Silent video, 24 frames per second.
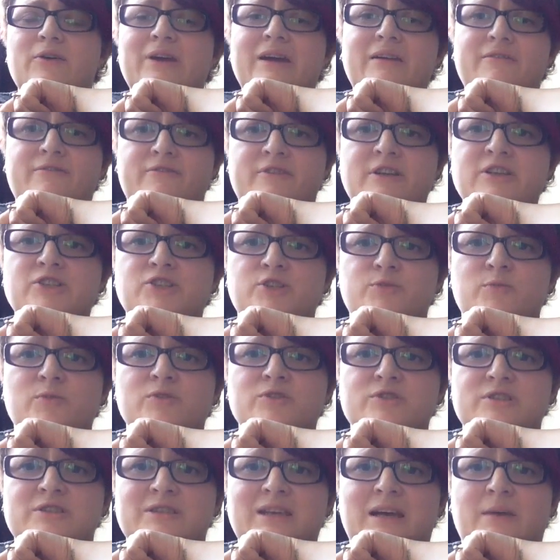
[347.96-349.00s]
average, you
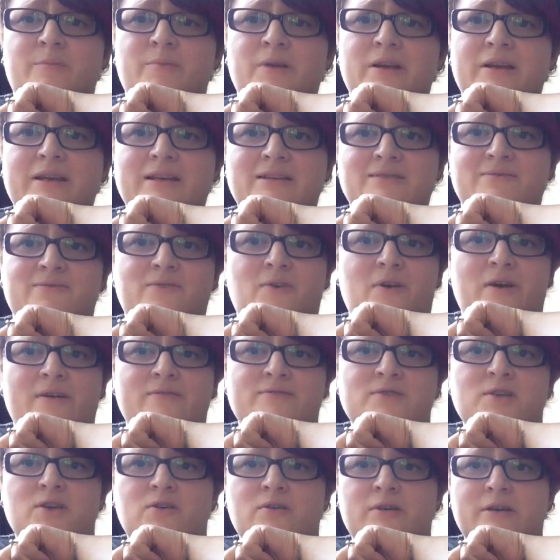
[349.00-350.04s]
want to tap at least 5
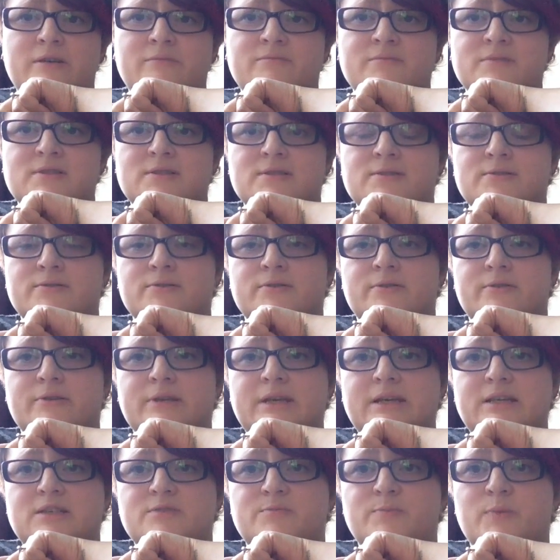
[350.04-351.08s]
times on
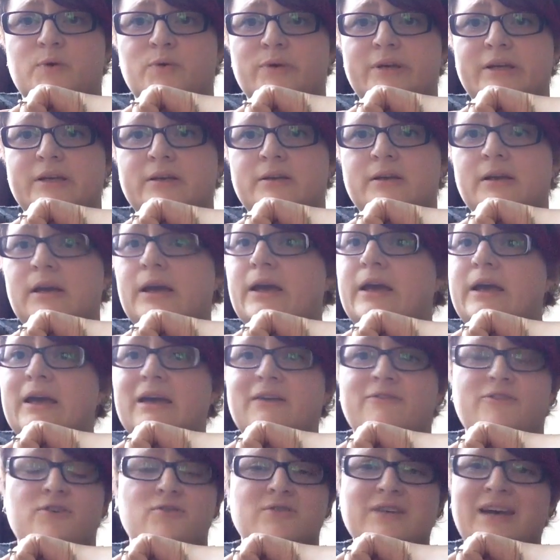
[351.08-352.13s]
each point.
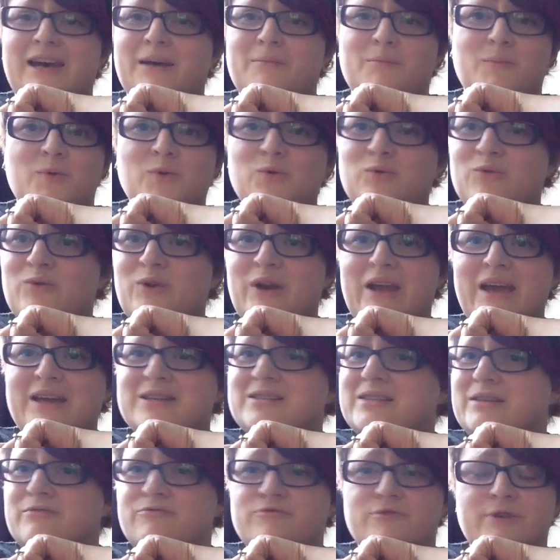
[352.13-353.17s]
If you tap more or
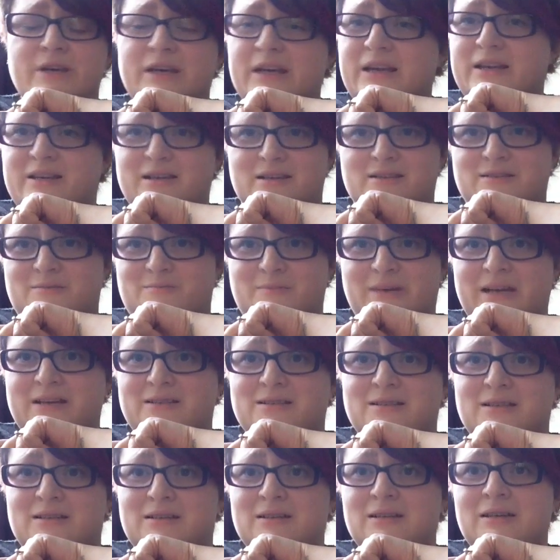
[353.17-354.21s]
less, it really doesn't
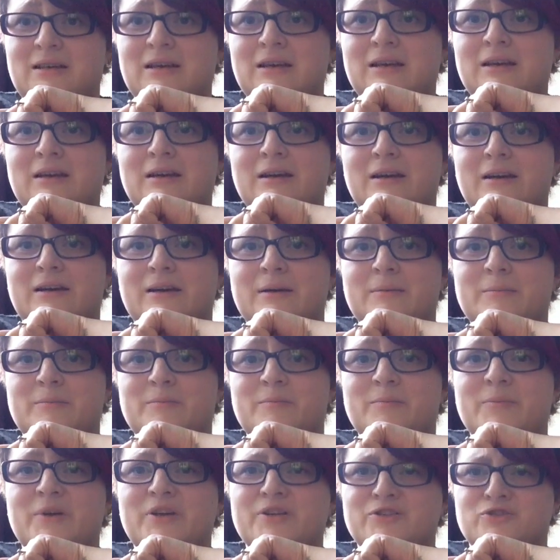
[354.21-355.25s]
matter.
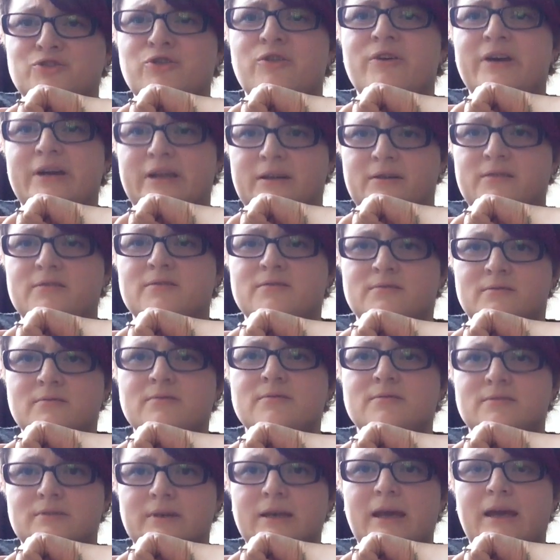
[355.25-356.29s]
But try and
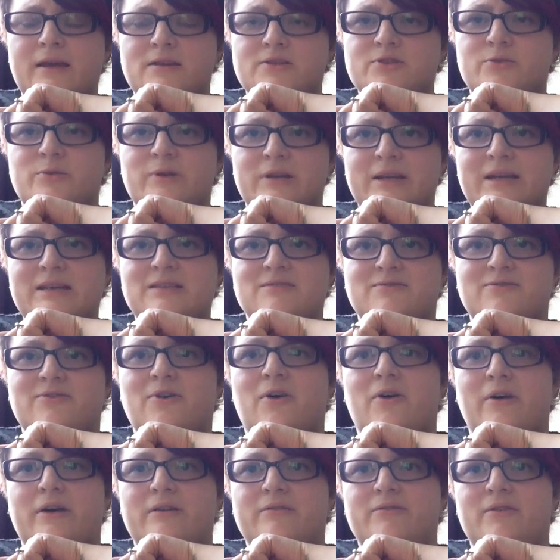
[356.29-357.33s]
get to at least
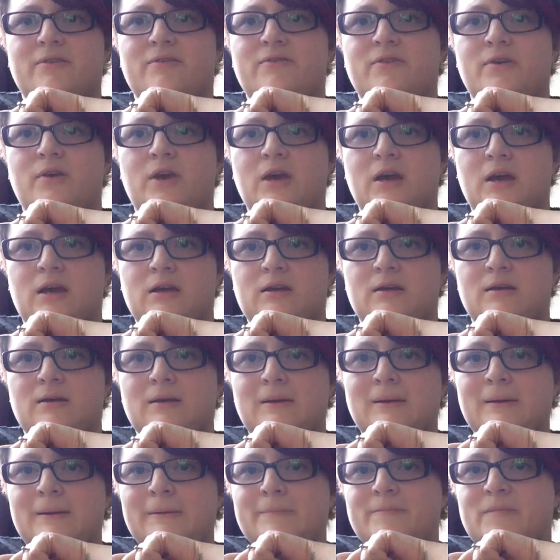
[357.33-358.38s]
5 if you can.
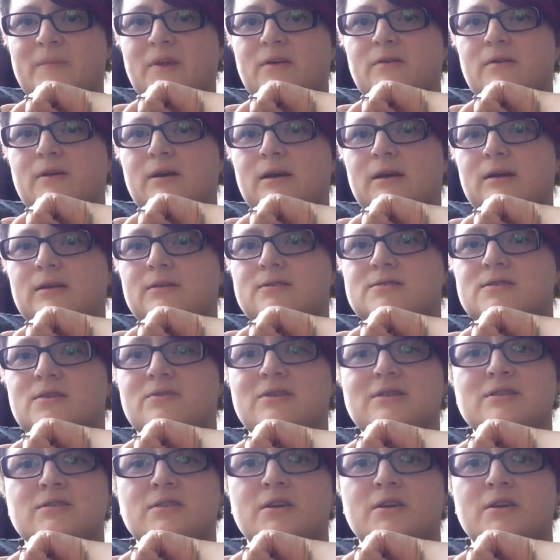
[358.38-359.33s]
Okay, so this